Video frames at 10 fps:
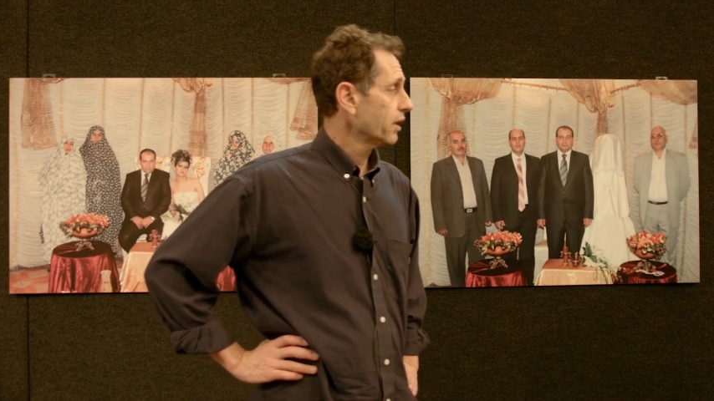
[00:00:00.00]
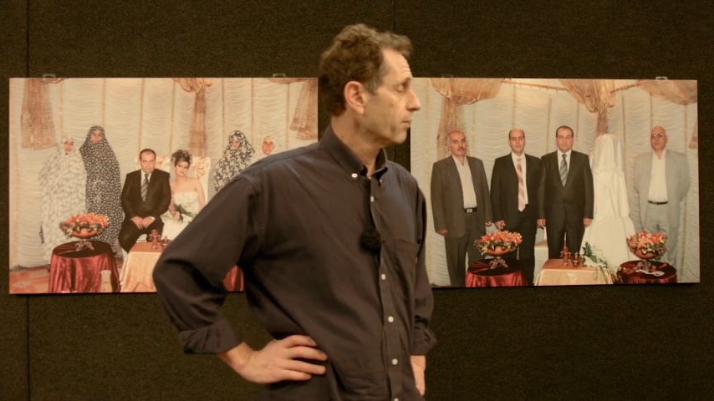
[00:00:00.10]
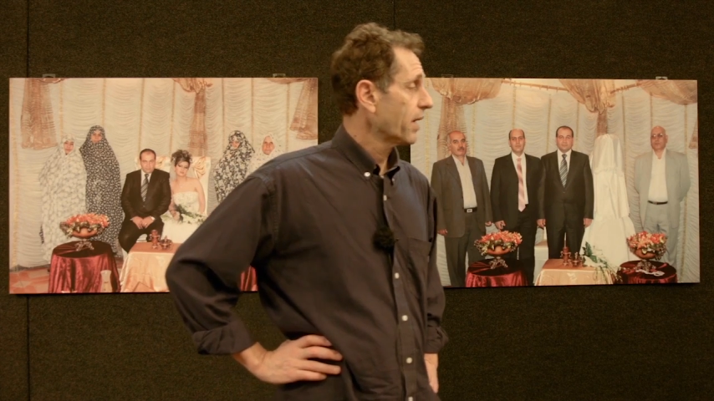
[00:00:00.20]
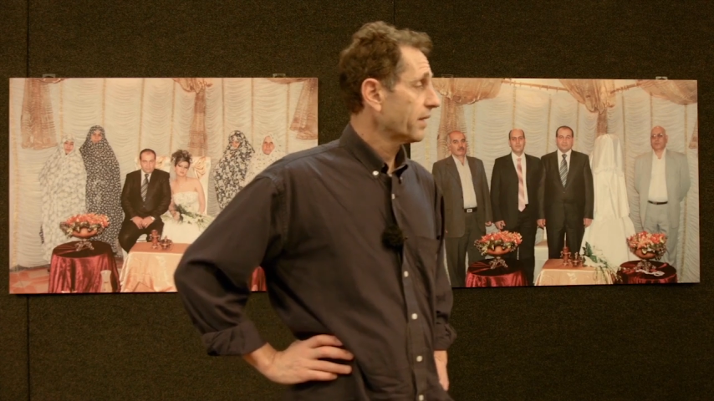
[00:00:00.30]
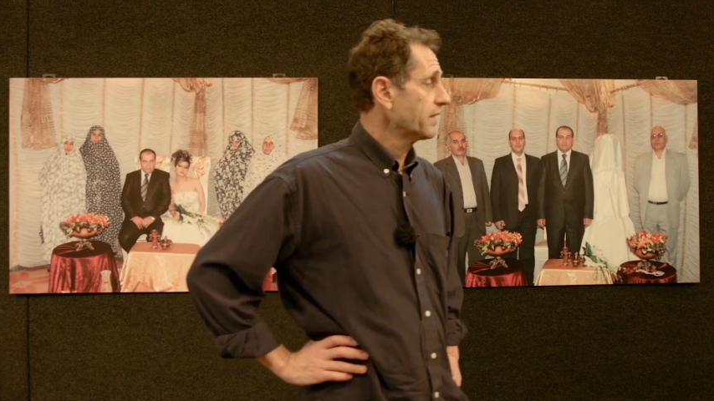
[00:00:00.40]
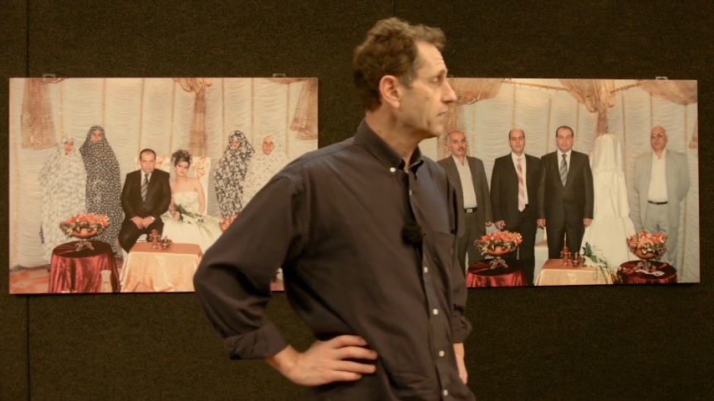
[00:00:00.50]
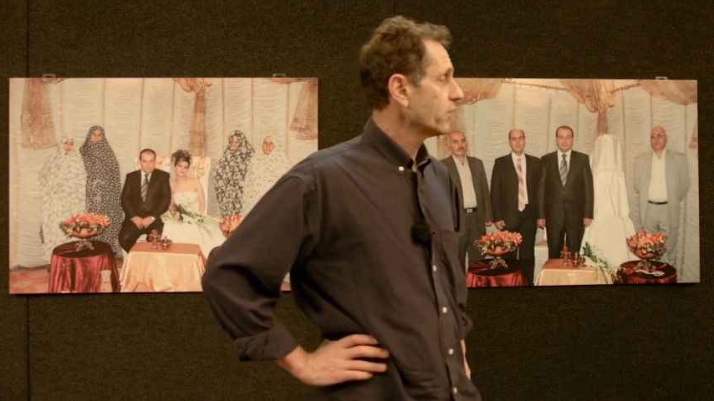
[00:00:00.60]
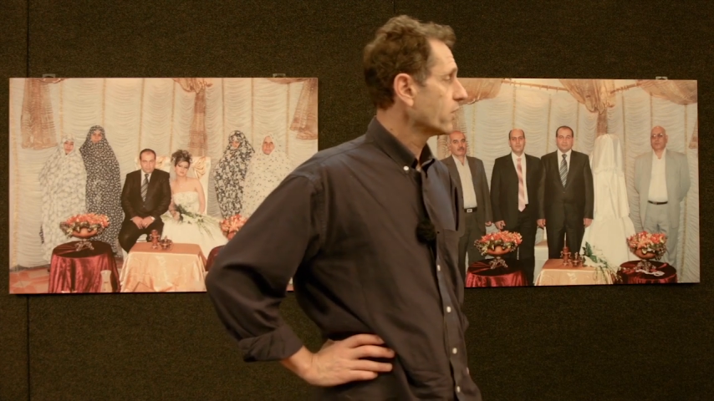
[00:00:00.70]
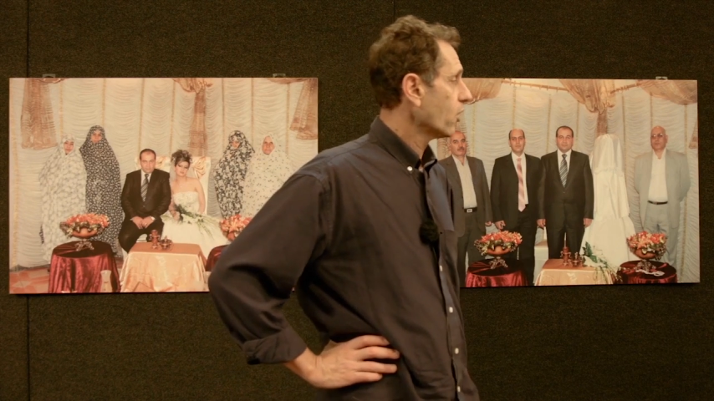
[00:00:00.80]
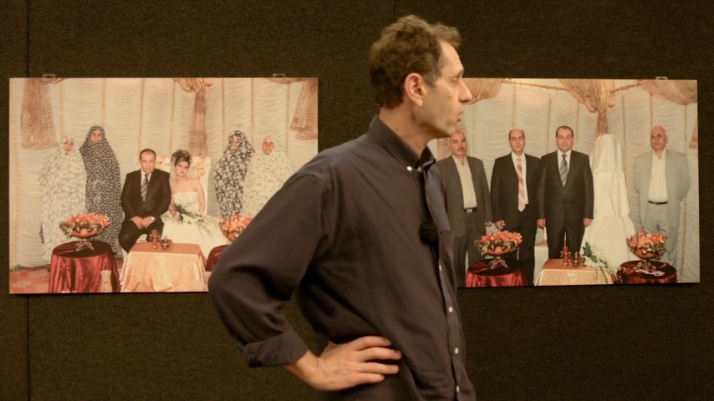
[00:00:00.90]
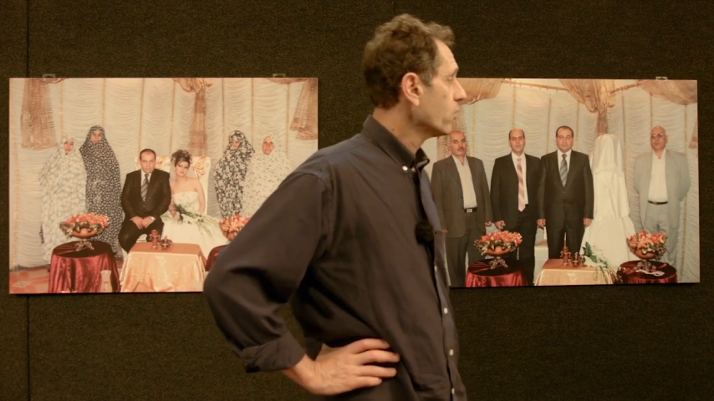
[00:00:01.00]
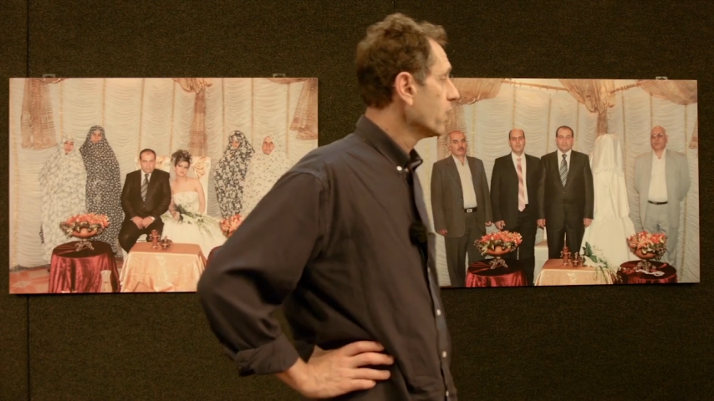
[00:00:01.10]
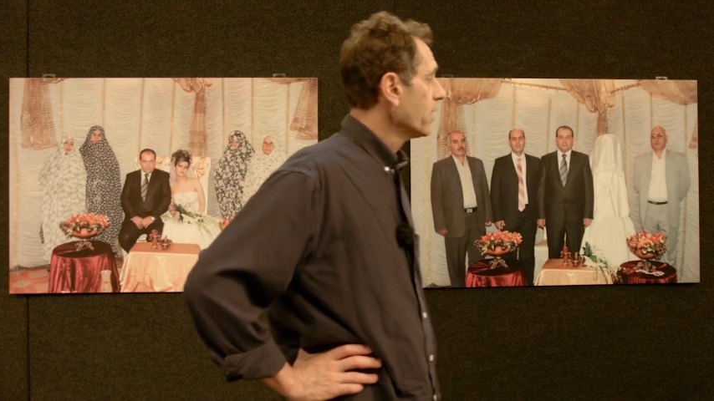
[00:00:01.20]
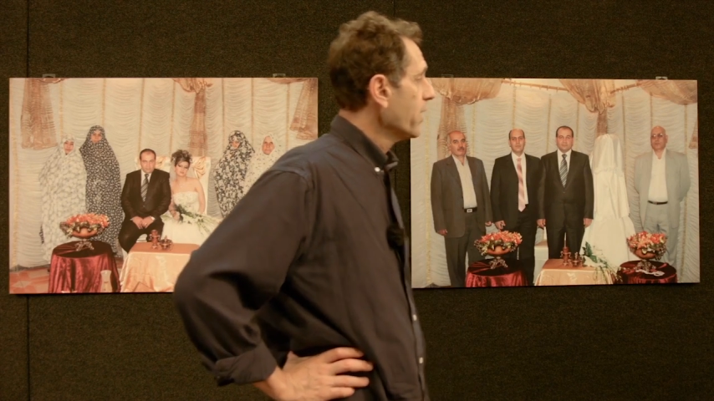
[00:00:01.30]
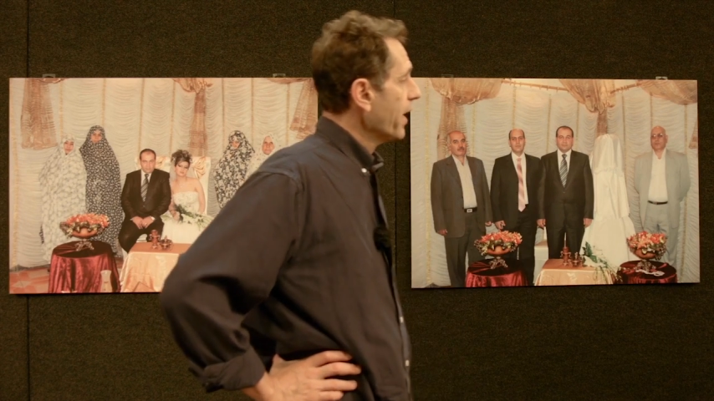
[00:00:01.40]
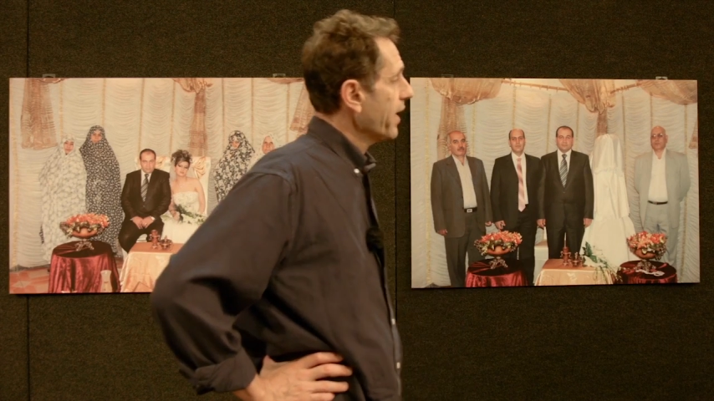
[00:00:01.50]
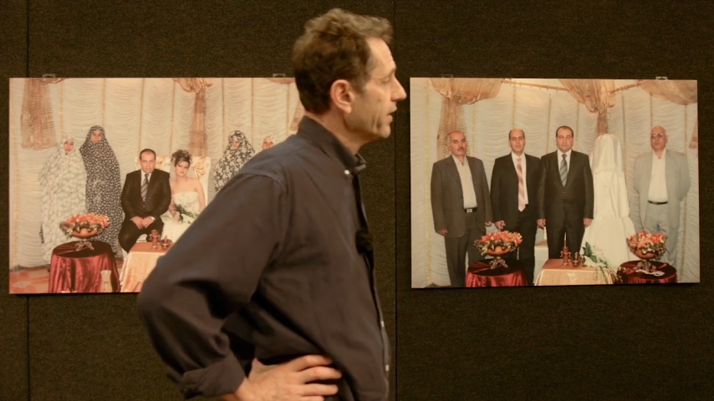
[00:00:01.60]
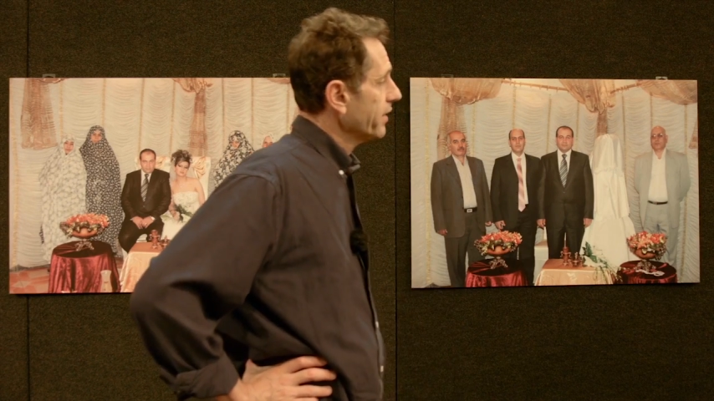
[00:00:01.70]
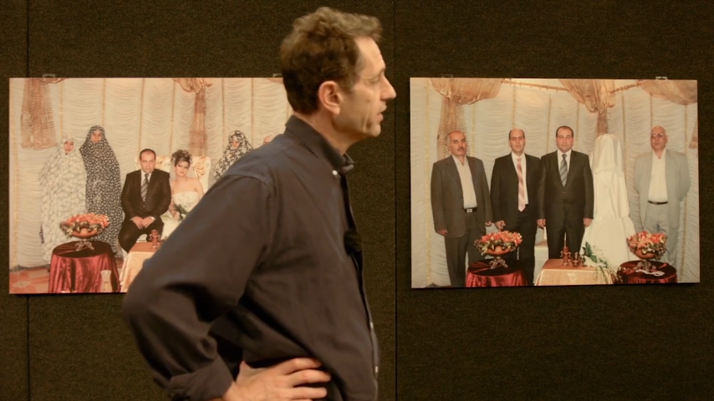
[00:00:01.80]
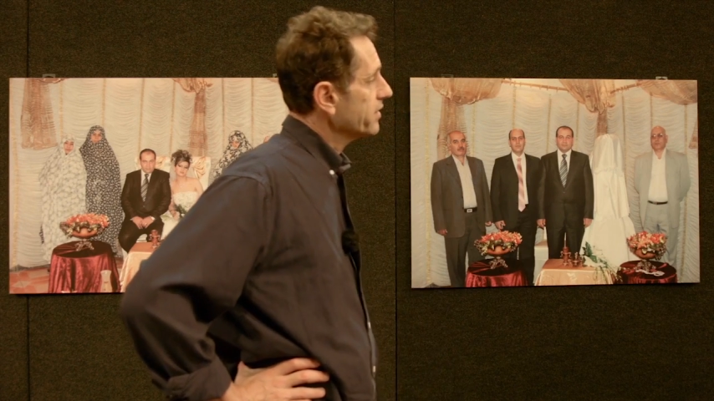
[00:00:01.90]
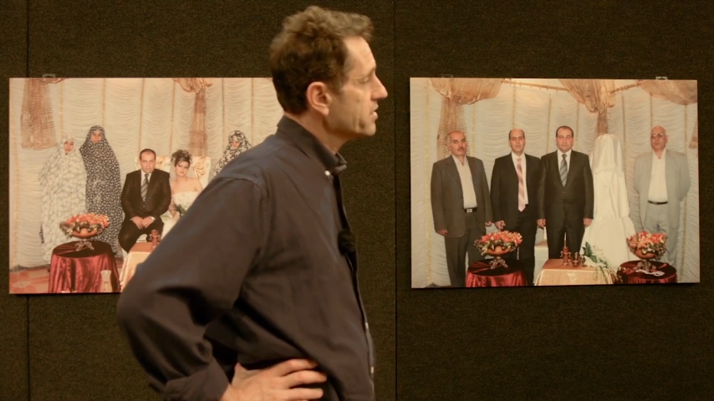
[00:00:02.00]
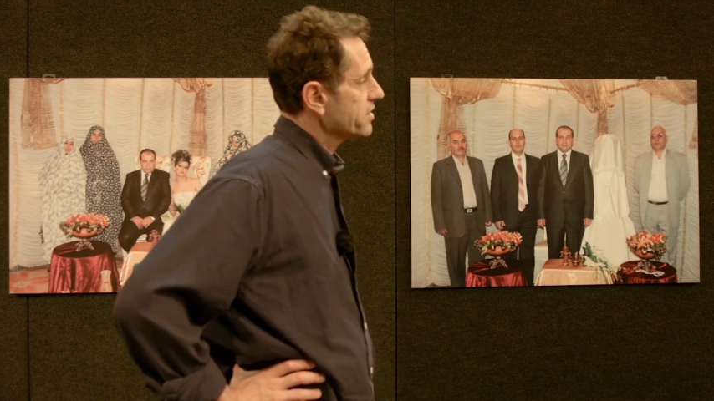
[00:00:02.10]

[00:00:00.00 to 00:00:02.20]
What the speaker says: about a year ago. And this